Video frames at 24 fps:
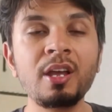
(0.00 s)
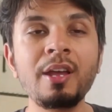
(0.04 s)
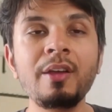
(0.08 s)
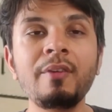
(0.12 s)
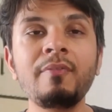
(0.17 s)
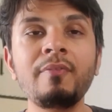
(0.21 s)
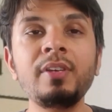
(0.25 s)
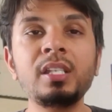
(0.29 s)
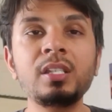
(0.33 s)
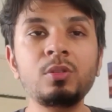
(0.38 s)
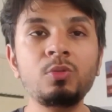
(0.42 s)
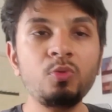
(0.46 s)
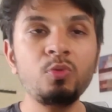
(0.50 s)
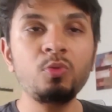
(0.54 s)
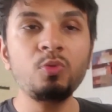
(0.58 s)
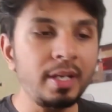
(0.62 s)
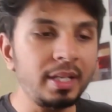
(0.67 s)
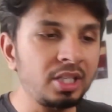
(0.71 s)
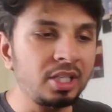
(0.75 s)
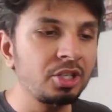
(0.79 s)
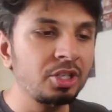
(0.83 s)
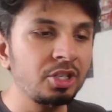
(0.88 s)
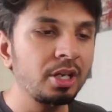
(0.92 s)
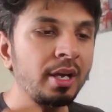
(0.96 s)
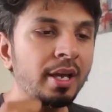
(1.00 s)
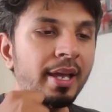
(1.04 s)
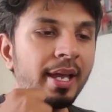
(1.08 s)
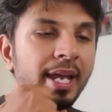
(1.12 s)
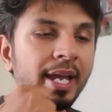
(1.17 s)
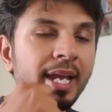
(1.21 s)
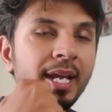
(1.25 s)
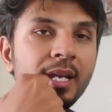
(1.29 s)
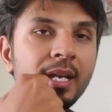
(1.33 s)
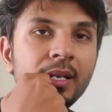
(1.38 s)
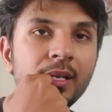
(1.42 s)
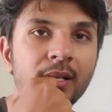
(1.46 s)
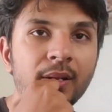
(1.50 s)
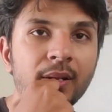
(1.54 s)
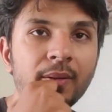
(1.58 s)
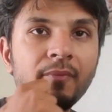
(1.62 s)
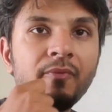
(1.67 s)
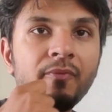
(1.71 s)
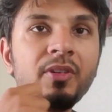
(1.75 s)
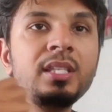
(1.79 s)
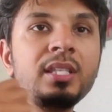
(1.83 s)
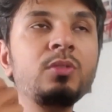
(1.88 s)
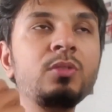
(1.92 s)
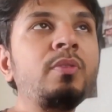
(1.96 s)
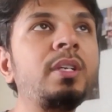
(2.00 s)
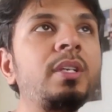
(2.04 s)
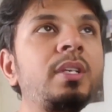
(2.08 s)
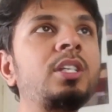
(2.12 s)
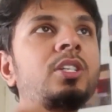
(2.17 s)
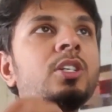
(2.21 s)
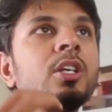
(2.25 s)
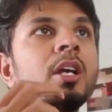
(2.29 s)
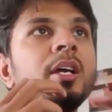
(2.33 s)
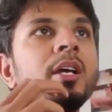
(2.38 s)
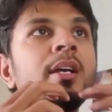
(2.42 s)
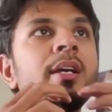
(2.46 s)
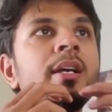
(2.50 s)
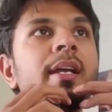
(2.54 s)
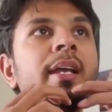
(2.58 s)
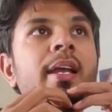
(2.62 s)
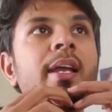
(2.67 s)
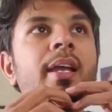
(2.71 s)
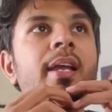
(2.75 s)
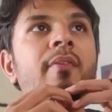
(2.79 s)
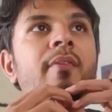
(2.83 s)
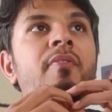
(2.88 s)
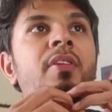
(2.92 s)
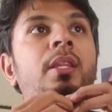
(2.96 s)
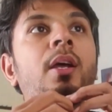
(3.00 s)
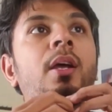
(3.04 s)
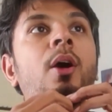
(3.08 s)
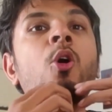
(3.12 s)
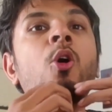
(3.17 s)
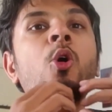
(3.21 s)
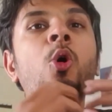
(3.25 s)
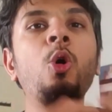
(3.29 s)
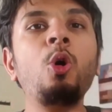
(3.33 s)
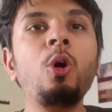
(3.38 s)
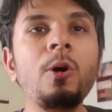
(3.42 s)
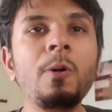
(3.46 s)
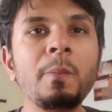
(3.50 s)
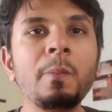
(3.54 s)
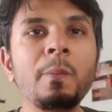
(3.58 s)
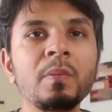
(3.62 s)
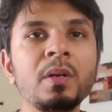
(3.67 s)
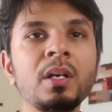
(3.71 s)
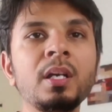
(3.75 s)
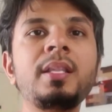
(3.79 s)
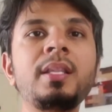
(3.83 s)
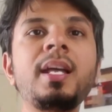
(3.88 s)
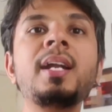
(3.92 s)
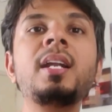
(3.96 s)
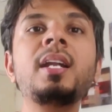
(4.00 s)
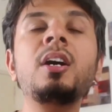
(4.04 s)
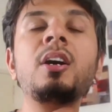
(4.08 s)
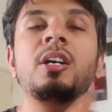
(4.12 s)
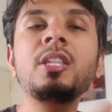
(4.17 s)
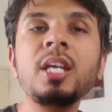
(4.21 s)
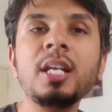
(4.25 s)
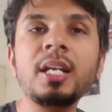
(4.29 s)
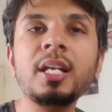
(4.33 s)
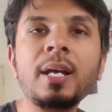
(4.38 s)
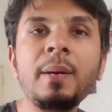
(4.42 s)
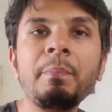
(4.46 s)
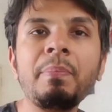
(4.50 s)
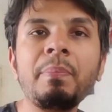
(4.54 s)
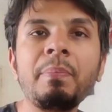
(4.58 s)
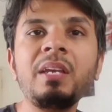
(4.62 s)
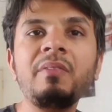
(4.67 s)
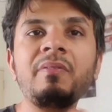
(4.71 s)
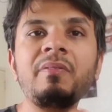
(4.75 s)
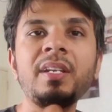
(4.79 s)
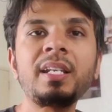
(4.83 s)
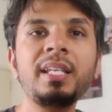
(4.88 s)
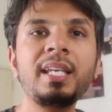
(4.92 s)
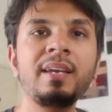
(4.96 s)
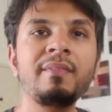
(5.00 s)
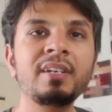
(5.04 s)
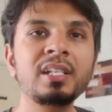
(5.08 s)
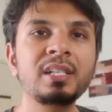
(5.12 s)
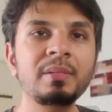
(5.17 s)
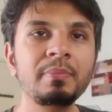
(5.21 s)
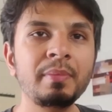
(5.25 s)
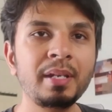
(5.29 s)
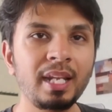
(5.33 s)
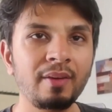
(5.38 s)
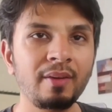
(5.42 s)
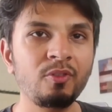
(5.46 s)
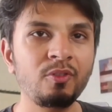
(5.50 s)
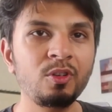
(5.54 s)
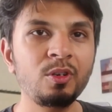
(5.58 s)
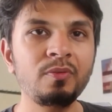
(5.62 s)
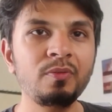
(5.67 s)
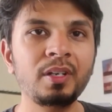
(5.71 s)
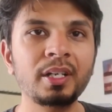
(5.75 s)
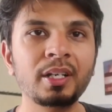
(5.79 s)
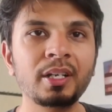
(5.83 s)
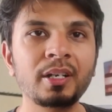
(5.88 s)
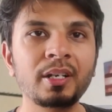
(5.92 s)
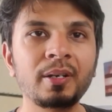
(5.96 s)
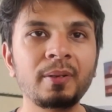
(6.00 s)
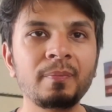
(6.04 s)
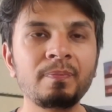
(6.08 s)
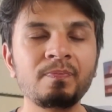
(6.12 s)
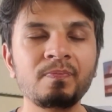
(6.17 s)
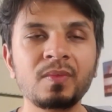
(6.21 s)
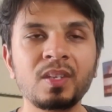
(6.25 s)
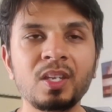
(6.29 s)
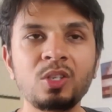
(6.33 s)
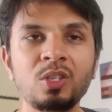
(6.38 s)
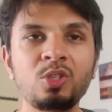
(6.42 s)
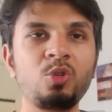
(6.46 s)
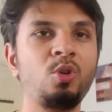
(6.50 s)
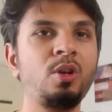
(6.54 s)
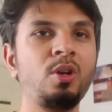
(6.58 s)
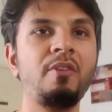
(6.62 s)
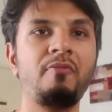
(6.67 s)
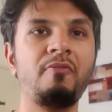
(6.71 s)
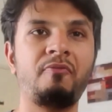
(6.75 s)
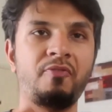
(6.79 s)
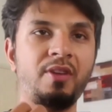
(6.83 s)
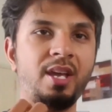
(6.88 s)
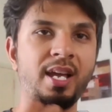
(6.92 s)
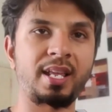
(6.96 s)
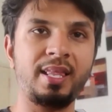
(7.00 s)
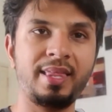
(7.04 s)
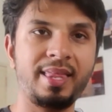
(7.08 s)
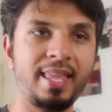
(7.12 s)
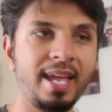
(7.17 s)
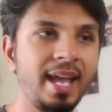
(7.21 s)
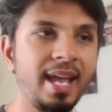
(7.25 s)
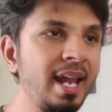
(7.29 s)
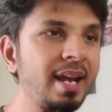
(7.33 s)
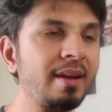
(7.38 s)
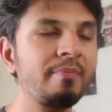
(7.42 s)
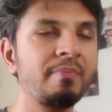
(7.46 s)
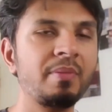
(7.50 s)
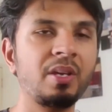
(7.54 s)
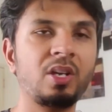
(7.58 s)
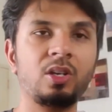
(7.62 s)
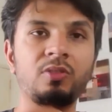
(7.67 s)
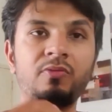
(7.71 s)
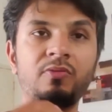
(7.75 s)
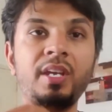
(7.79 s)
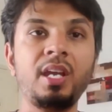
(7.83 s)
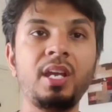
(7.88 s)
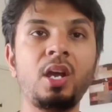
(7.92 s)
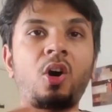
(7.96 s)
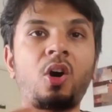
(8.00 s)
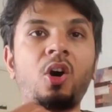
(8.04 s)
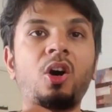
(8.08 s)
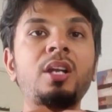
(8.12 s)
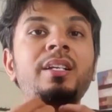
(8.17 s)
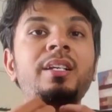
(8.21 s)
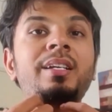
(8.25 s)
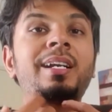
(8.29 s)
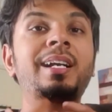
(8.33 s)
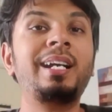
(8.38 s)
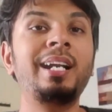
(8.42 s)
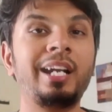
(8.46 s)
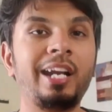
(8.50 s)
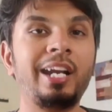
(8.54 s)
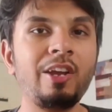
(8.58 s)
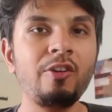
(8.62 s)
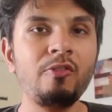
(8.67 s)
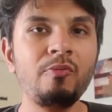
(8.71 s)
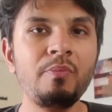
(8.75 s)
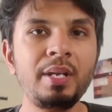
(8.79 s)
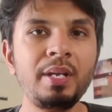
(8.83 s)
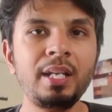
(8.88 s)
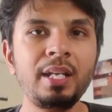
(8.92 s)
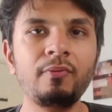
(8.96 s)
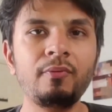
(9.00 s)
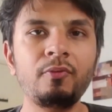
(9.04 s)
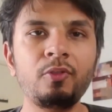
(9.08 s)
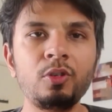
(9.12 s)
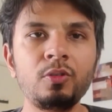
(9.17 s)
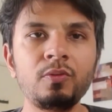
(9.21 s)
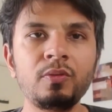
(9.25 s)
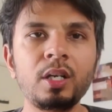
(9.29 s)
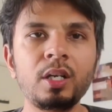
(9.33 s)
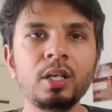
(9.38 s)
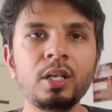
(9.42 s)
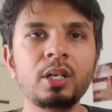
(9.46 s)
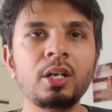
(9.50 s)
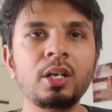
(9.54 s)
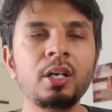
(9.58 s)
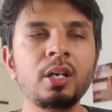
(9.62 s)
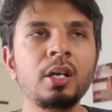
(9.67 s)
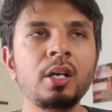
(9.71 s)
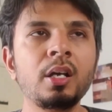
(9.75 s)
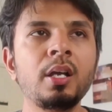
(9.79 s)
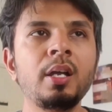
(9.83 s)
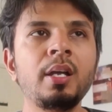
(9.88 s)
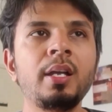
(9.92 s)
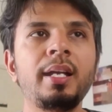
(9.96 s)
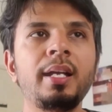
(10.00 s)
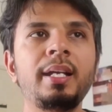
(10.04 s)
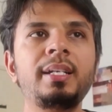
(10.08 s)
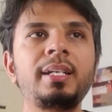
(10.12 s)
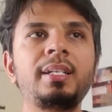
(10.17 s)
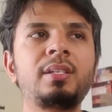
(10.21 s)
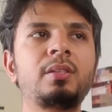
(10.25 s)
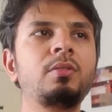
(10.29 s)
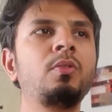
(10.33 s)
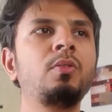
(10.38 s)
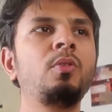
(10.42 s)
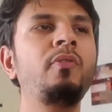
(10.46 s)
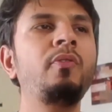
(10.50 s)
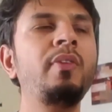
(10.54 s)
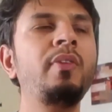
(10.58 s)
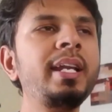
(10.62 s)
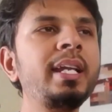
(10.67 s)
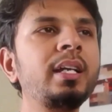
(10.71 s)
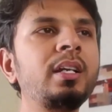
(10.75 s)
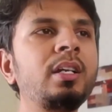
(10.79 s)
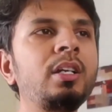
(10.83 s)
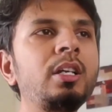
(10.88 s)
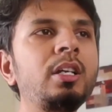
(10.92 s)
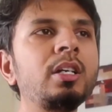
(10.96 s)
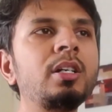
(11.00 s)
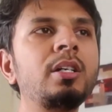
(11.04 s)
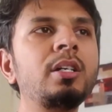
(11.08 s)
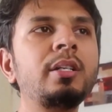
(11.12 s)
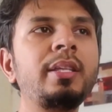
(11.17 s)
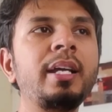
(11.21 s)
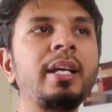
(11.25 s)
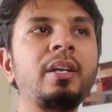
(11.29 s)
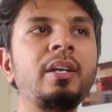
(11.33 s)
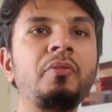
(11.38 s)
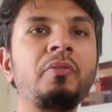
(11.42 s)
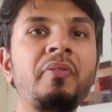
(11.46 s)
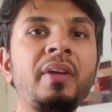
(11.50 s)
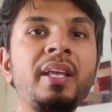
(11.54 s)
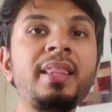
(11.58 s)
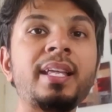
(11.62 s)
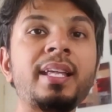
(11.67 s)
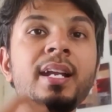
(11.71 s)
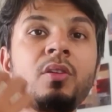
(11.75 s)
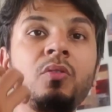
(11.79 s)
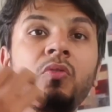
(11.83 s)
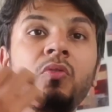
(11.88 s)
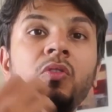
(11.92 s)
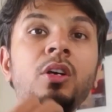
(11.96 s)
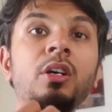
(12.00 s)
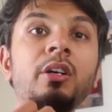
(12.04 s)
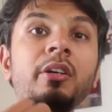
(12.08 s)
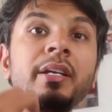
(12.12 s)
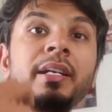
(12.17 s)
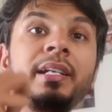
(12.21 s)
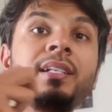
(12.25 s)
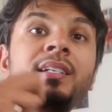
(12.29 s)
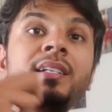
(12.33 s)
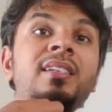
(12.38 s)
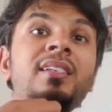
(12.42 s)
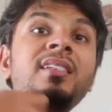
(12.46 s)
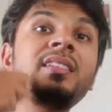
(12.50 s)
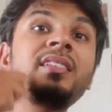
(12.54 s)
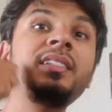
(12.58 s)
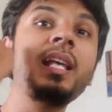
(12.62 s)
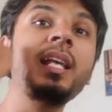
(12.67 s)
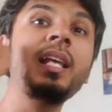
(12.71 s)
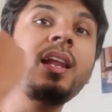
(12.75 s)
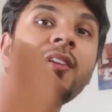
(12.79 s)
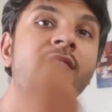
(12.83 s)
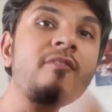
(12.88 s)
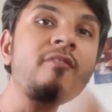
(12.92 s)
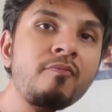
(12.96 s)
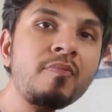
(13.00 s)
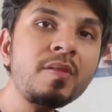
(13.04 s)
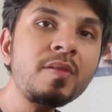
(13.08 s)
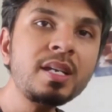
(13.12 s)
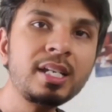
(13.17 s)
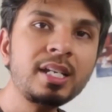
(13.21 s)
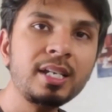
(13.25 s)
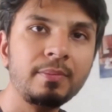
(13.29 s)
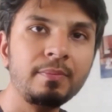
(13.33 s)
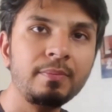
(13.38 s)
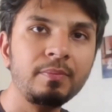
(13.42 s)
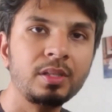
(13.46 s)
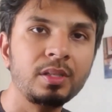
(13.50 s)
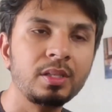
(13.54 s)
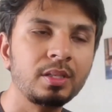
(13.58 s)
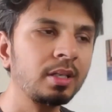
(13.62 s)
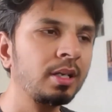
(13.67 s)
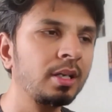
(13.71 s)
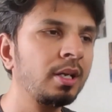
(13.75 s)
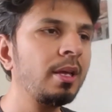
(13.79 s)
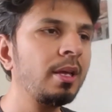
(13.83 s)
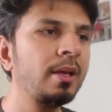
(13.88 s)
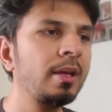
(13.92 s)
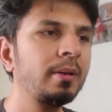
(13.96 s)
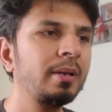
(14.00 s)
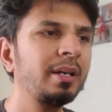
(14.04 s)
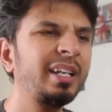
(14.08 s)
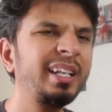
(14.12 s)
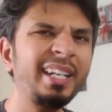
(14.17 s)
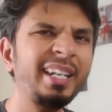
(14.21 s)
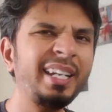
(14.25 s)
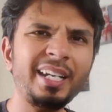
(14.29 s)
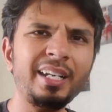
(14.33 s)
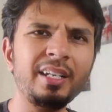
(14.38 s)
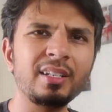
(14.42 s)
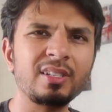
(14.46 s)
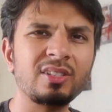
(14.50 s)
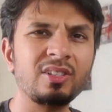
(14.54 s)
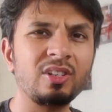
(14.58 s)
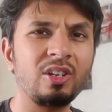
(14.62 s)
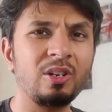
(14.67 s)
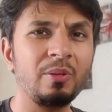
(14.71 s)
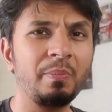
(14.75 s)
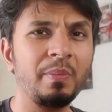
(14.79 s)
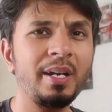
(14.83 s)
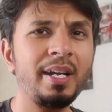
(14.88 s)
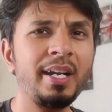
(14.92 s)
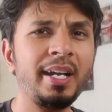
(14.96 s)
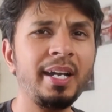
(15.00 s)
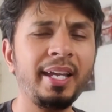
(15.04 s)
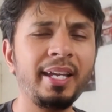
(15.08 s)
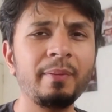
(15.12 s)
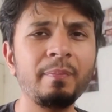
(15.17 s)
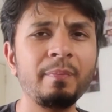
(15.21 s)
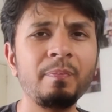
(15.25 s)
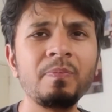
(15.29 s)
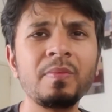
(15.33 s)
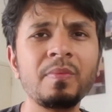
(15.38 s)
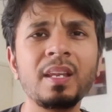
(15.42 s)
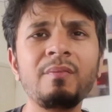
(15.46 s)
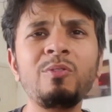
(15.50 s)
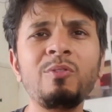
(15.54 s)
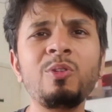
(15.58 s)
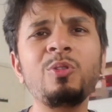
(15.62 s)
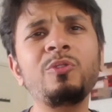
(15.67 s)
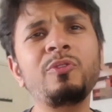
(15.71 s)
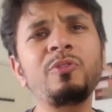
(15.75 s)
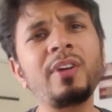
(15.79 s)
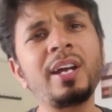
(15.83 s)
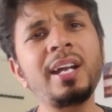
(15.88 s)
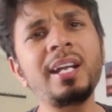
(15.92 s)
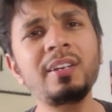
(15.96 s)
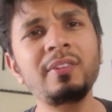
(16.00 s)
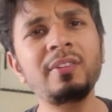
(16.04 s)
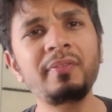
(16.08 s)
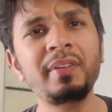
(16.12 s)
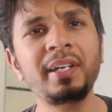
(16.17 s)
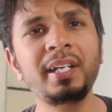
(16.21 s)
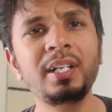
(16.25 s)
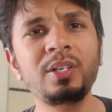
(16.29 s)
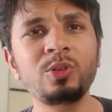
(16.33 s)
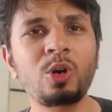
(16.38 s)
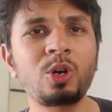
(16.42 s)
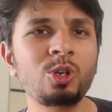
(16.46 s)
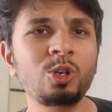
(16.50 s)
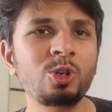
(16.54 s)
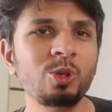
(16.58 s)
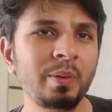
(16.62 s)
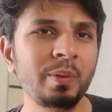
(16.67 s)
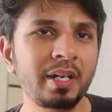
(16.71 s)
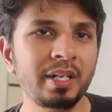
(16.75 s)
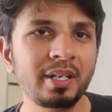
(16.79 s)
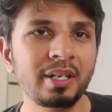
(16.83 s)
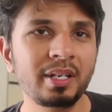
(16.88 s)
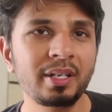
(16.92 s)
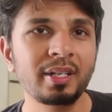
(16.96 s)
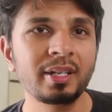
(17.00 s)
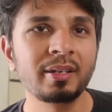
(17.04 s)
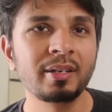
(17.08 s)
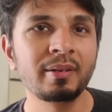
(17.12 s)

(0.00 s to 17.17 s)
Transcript: We switch with the hope that other company will give us meaningful work. So if we are there because we all crave meaningful work, it's very clear that when that work itself becomes tedious or mundane, we would find a way to automate it,